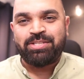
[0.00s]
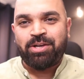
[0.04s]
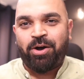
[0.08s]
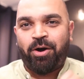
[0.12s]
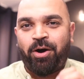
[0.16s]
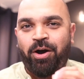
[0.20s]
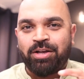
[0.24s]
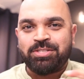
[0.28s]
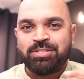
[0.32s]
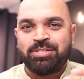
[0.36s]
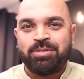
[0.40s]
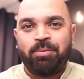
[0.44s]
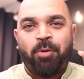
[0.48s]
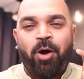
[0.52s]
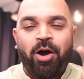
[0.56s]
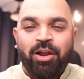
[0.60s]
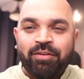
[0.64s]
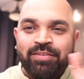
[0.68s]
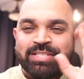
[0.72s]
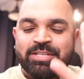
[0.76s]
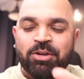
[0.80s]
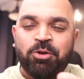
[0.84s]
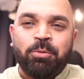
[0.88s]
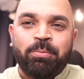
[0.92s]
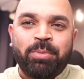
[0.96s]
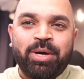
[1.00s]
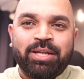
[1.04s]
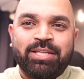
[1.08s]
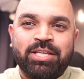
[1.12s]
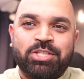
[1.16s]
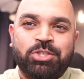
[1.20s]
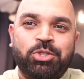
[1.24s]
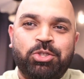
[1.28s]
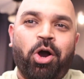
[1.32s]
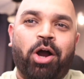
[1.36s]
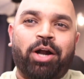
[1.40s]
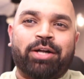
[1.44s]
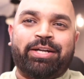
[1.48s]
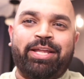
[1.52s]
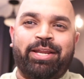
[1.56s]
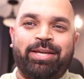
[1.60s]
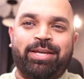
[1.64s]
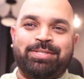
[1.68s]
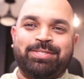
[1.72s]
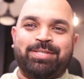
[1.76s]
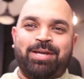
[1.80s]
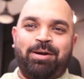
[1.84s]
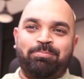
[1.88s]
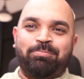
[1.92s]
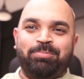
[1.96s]
Awesome. Always remember this doctor
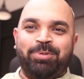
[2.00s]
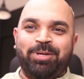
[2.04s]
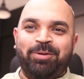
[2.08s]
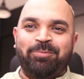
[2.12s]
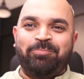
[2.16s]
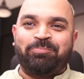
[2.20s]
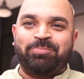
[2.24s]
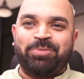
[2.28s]
example.